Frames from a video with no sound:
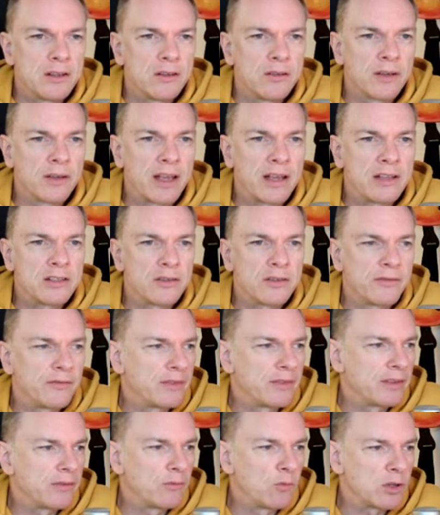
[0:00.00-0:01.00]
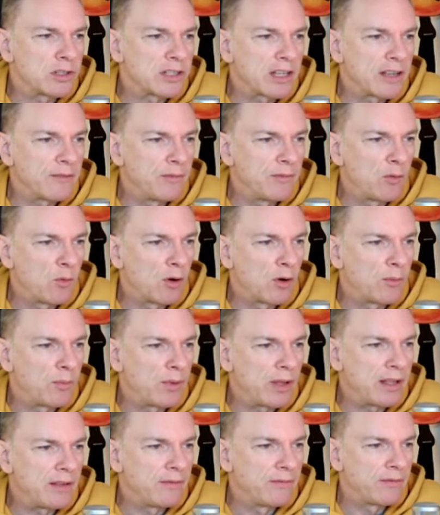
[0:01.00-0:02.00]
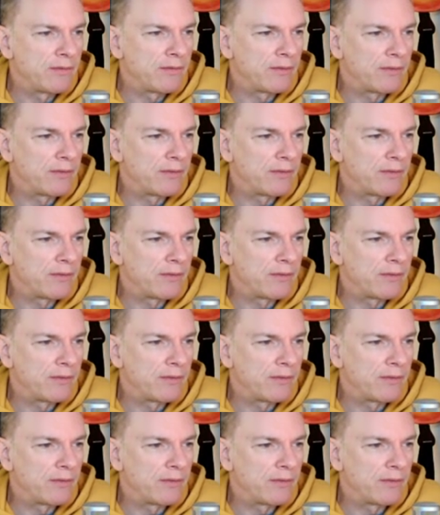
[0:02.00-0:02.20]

Okay, so what's giving me wordplay